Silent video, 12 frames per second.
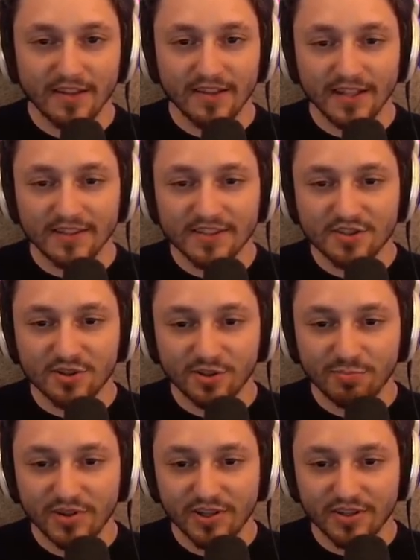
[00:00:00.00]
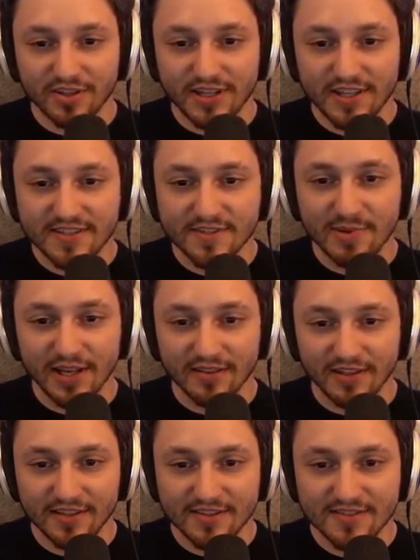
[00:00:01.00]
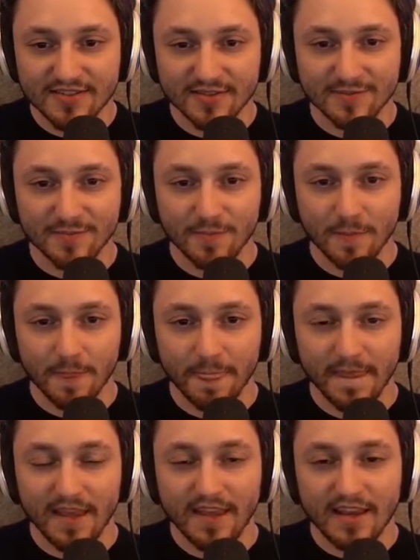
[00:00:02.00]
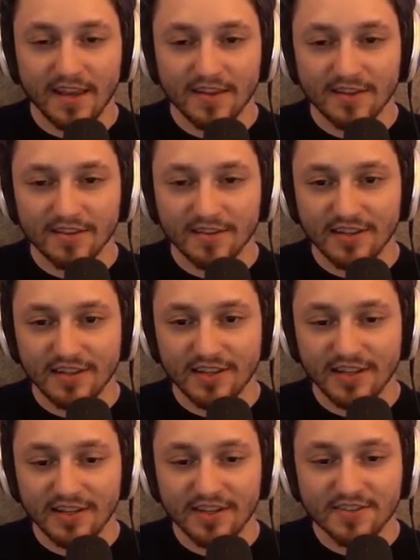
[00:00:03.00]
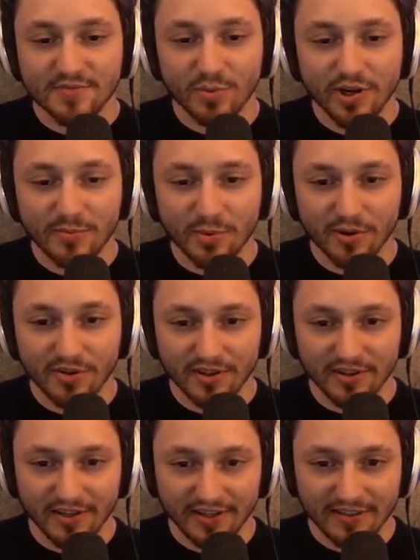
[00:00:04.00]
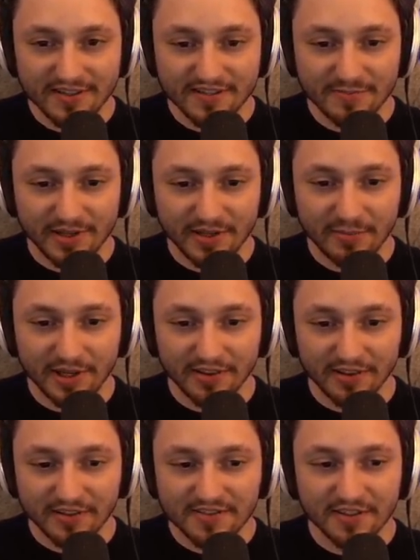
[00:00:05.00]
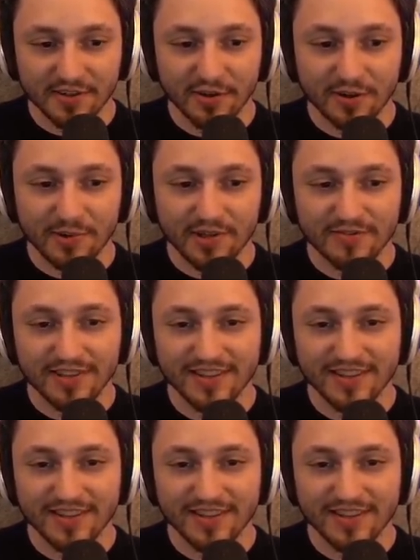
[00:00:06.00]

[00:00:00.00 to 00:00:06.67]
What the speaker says: Like, the Zerg player needs Banelings, and he needs way more than, like, this many Banelings, you know what I mean?